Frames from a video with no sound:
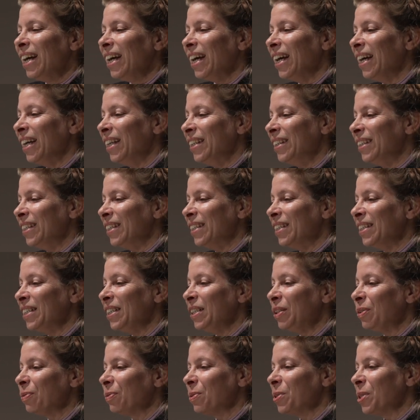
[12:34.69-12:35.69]
And
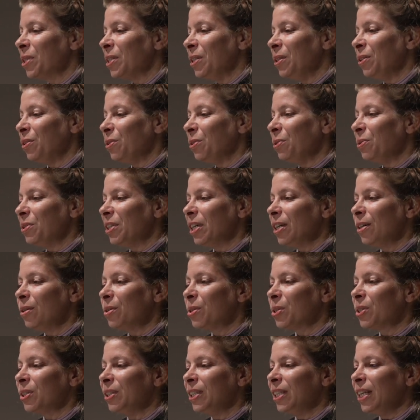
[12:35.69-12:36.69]
it was in
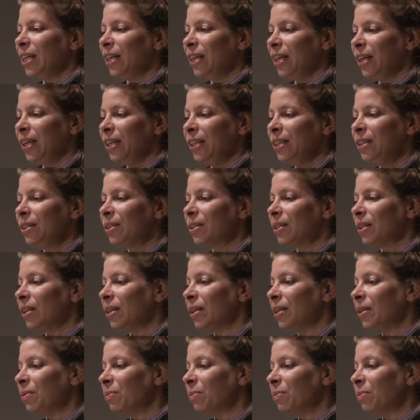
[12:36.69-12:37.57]
2008